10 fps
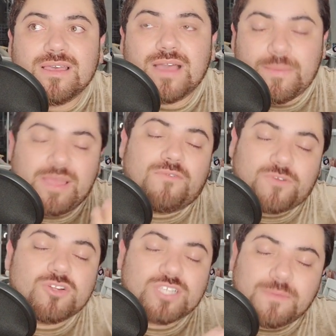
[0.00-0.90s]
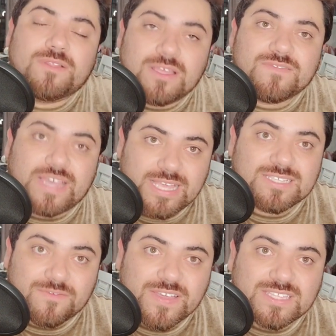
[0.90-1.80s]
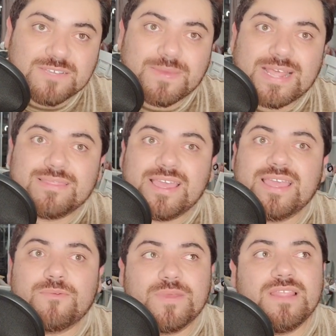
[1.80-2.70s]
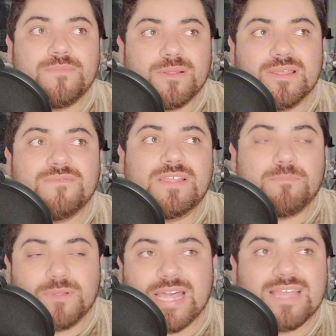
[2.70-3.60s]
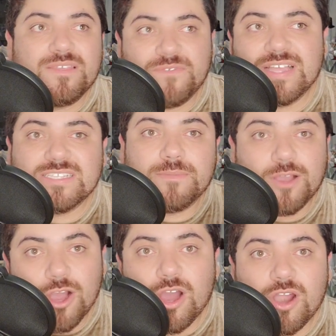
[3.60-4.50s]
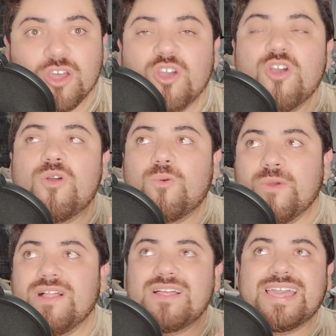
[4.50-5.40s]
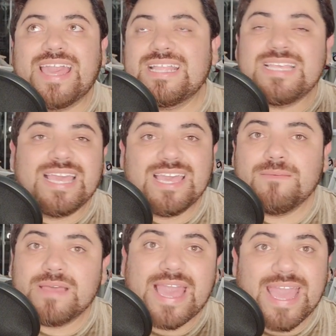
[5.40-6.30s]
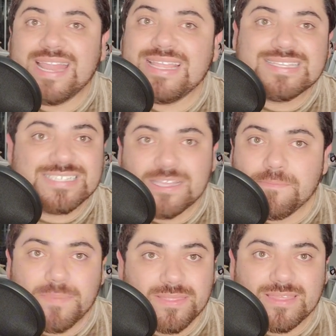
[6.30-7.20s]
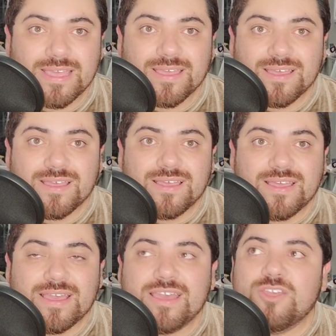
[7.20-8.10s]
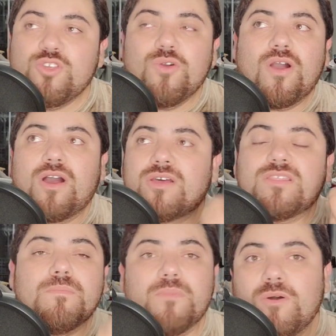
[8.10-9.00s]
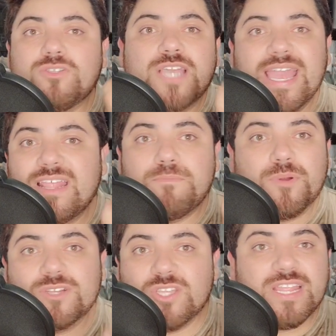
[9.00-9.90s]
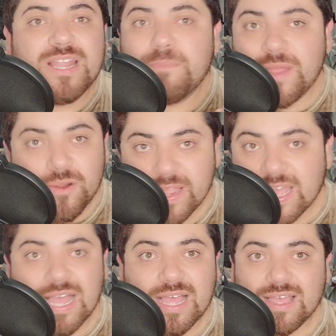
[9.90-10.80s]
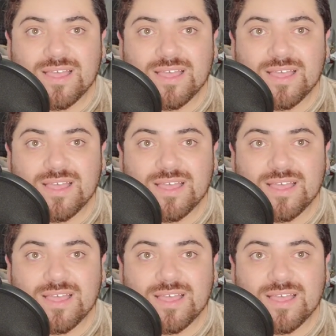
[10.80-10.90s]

I mean, of course he believes that he's a victim, but I think he really believes that playing the victim card will get him any sympathy. You are the most hated person in America.